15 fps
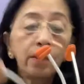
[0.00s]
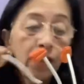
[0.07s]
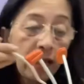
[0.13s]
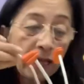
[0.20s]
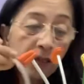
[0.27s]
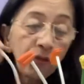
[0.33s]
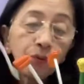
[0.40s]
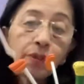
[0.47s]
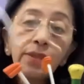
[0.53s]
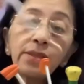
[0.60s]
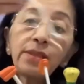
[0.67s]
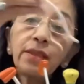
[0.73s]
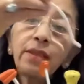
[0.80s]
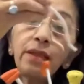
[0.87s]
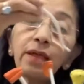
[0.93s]
And you can
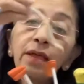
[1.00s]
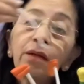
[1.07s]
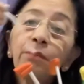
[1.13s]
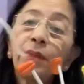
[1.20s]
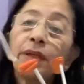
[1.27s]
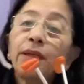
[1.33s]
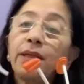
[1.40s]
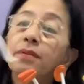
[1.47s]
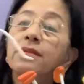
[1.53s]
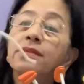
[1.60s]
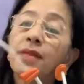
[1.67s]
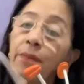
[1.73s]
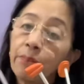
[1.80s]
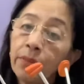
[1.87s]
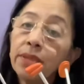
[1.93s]
see there are many
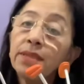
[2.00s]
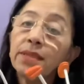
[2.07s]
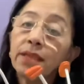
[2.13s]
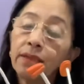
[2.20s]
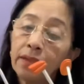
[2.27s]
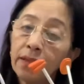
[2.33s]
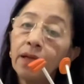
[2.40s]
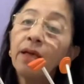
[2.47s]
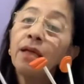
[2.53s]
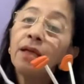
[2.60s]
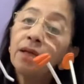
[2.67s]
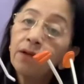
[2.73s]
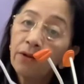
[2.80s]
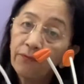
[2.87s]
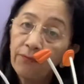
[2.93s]
stamens in the
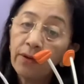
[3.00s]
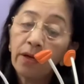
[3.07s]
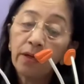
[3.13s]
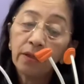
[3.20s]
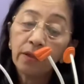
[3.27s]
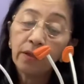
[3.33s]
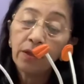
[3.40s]
flower.